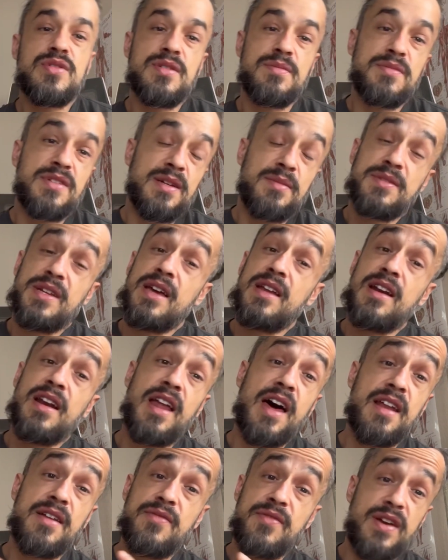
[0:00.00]
sometimes I had a
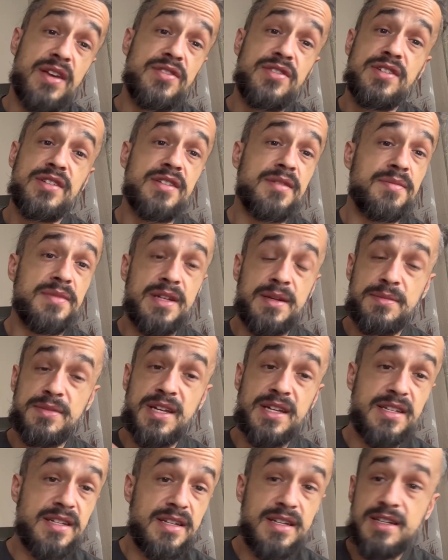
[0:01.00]
lot of veggies, sometimes
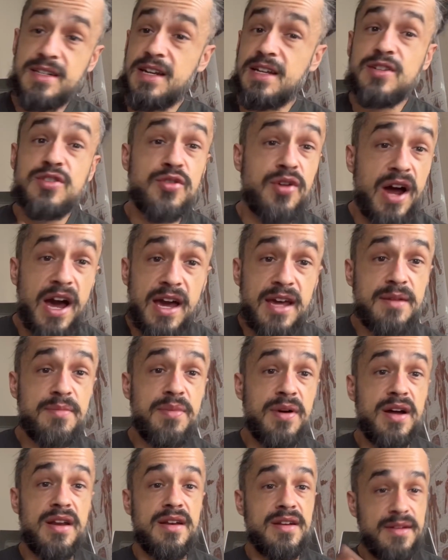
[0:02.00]
I didn't, I tried,
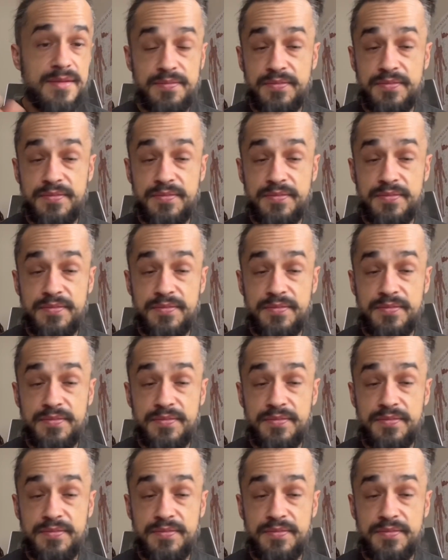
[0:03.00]
but